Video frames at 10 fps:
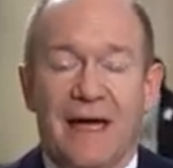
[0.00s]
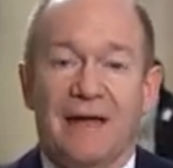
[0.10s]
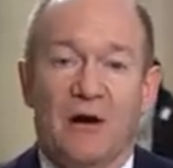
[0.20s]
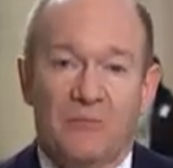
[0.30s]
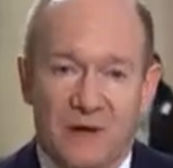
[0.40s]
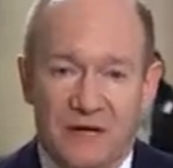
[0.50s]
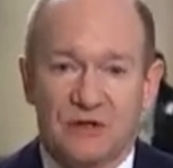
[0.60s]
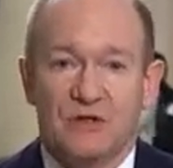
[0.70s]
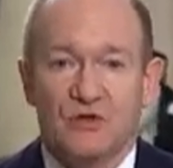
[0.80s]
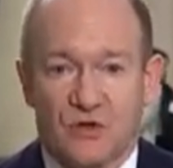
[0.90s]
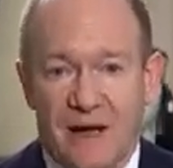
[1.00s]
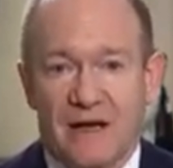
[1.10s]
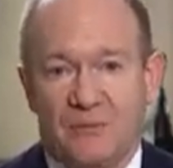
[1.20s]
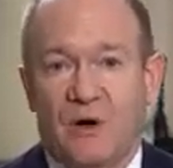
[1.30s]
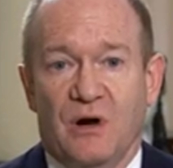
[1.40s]
and our biggest
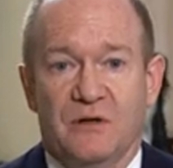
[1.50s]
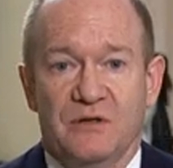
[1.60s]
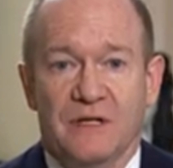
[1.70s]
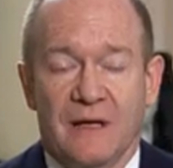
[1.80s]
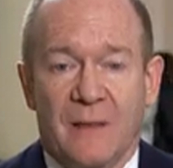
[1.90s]
trading partners.